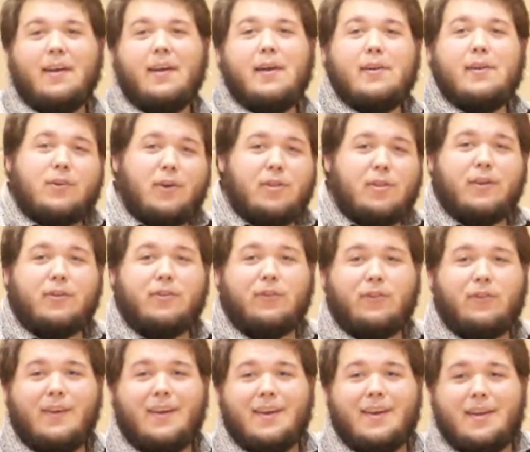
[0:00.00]
So
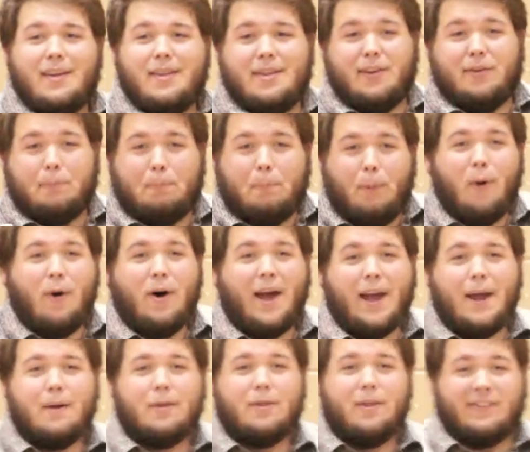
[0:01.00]
this
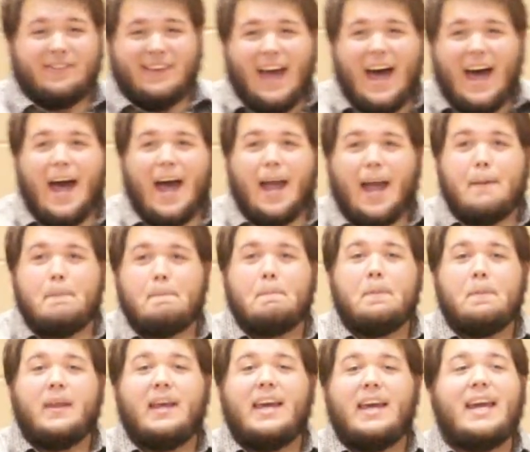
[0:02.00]
boy, this guy,
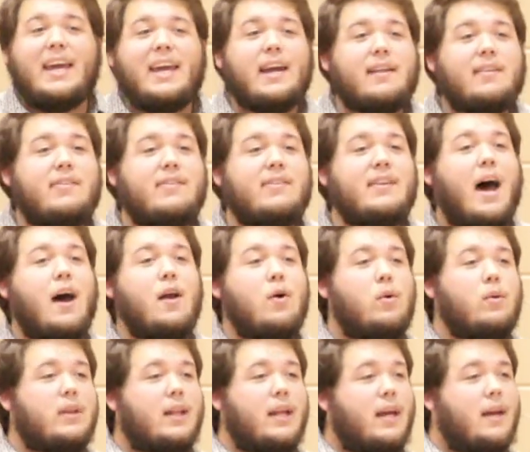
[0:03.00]
he gets not
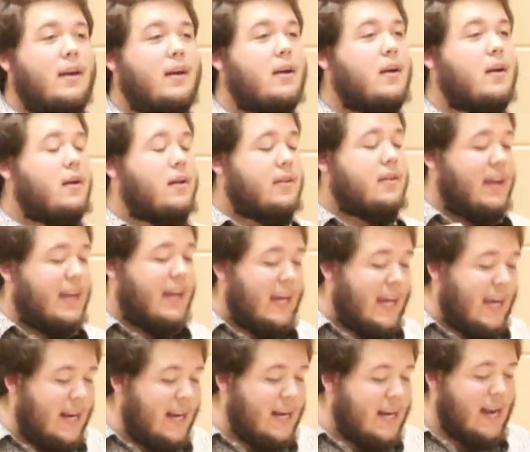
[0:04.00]
only to
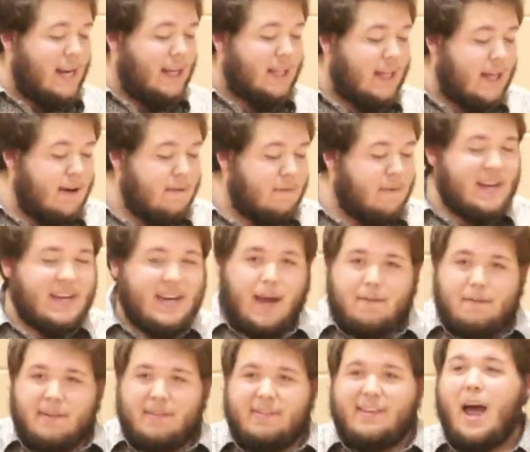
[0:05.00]
eat and live in
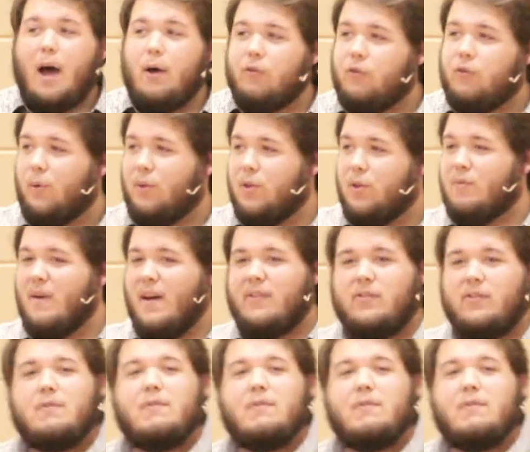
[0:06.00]
David's household the rest of